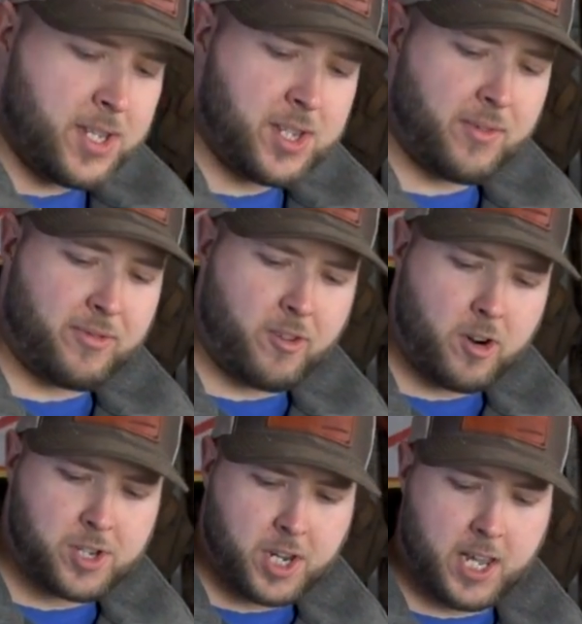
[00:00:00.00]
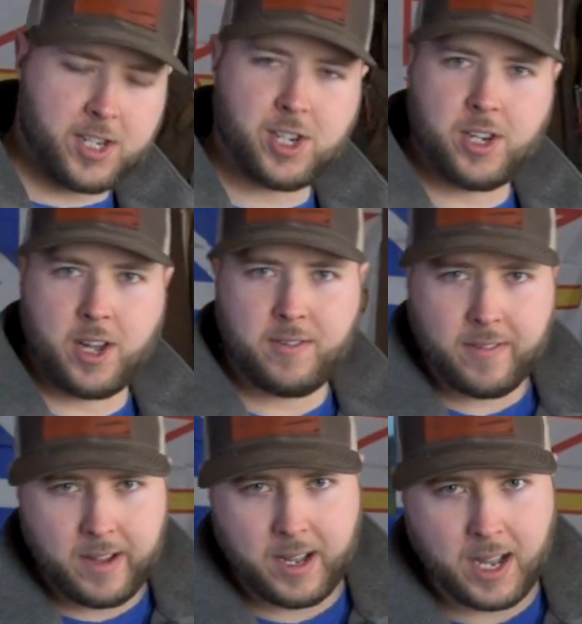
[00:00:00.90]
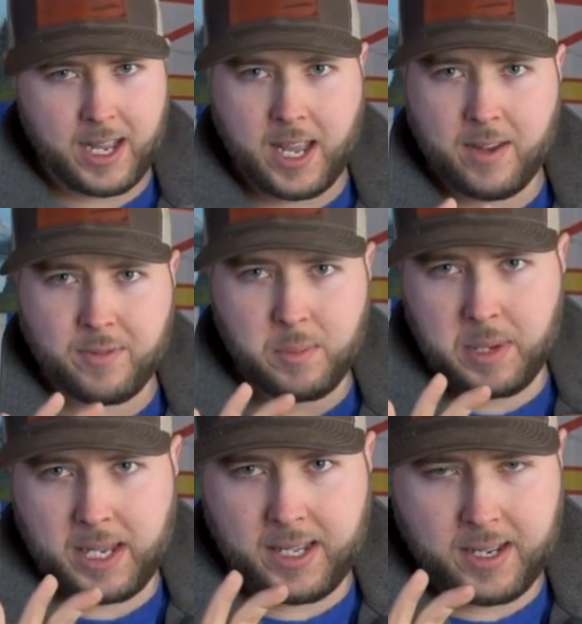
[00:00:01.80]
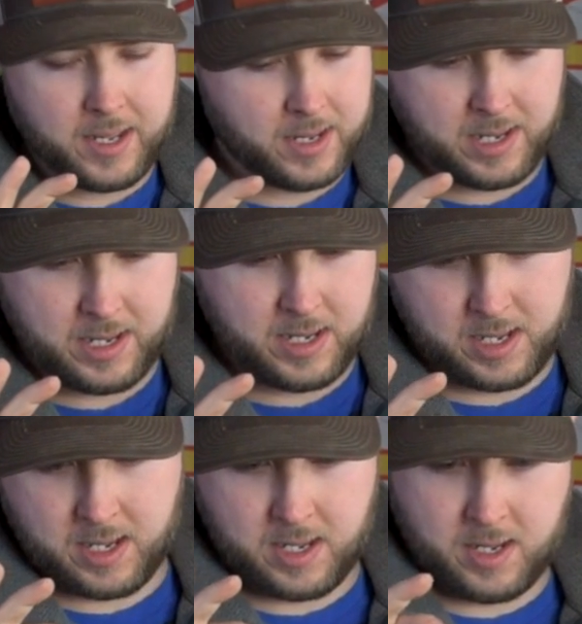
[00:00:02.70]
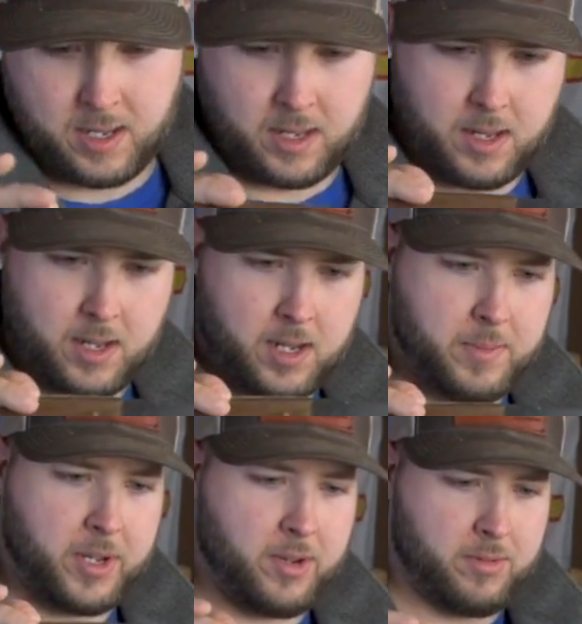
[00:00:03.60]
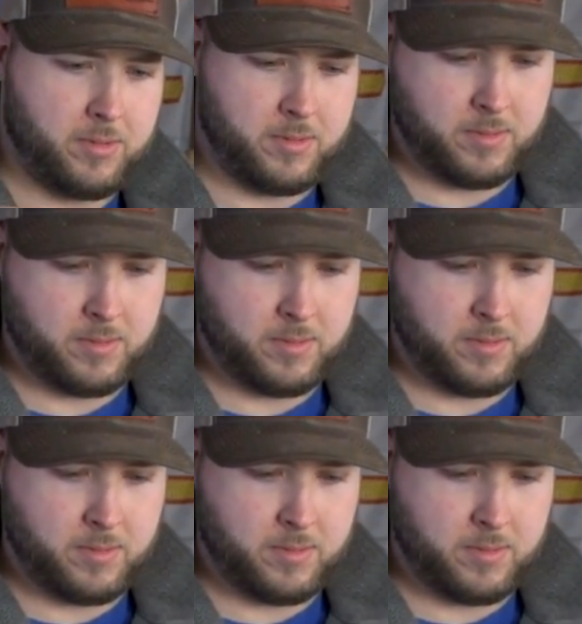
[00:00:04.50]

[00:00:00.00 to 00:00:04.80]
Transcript: is the first kitchen knife I ever made on my own.